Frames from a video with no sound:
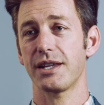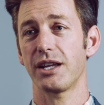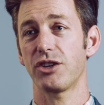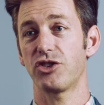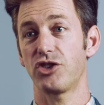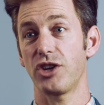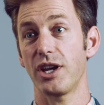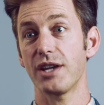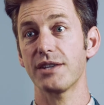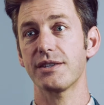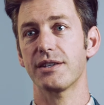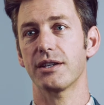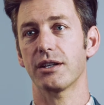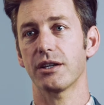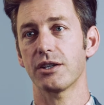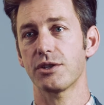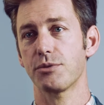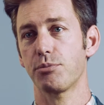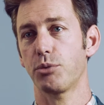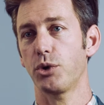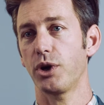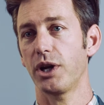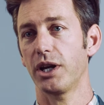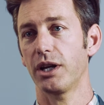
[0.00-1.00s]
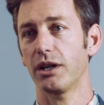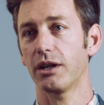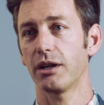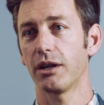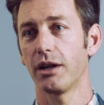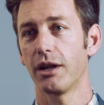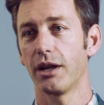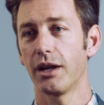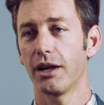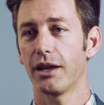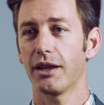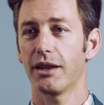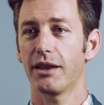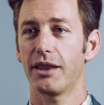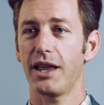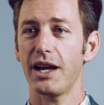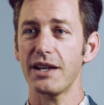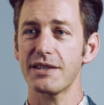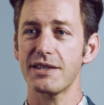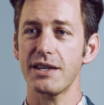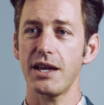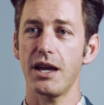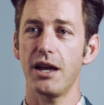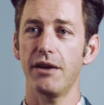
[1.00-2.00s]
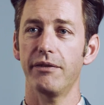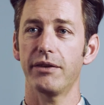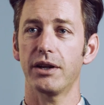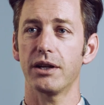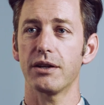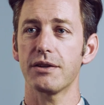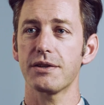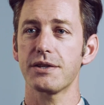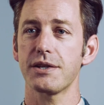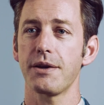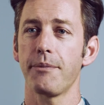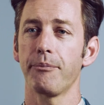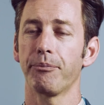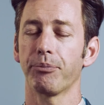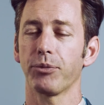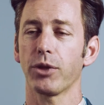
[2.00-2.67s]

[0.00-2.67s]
digesting its brain. That's evidence